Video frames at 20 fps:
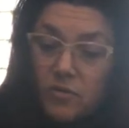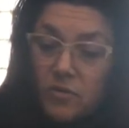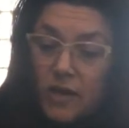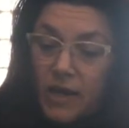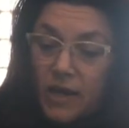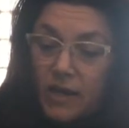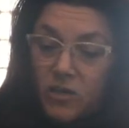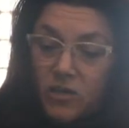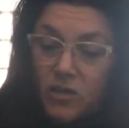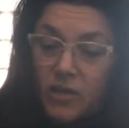
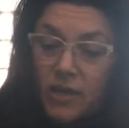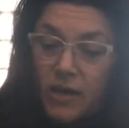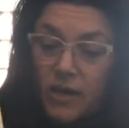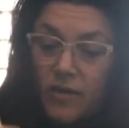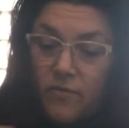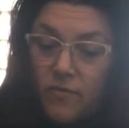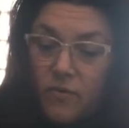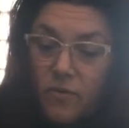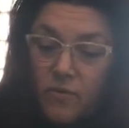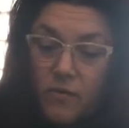actually
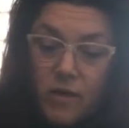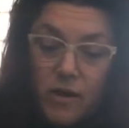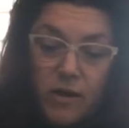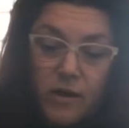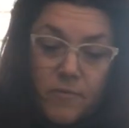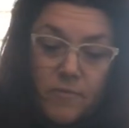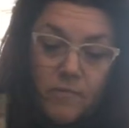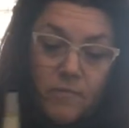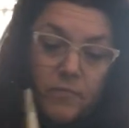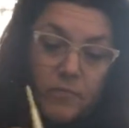have
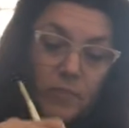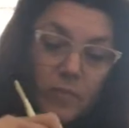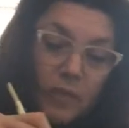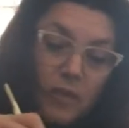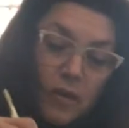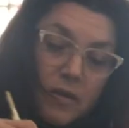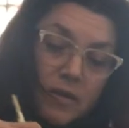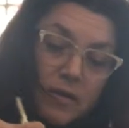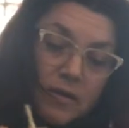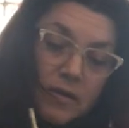
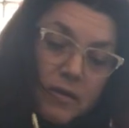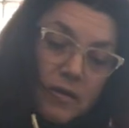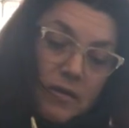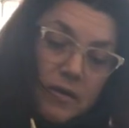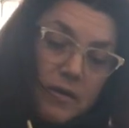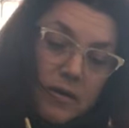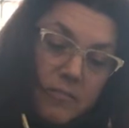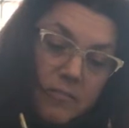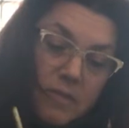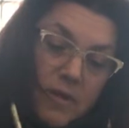
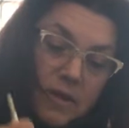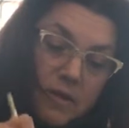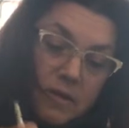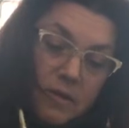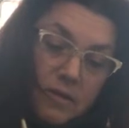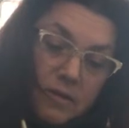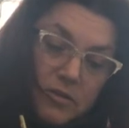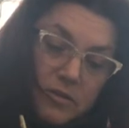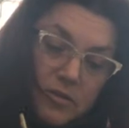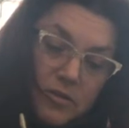a
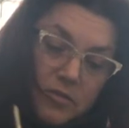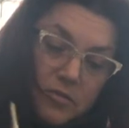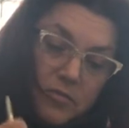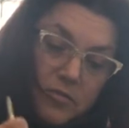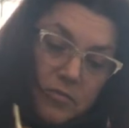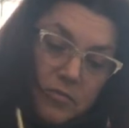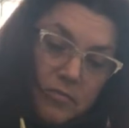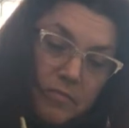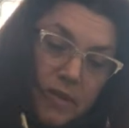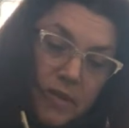method
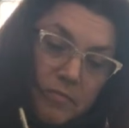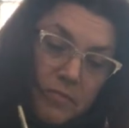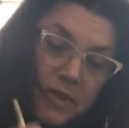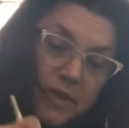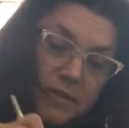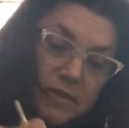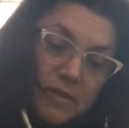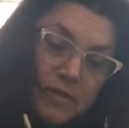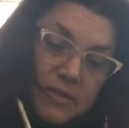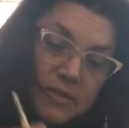to my
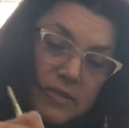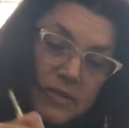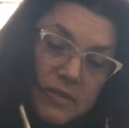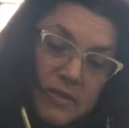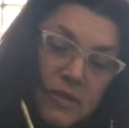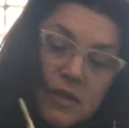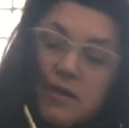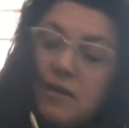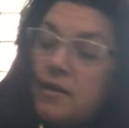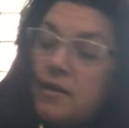madness.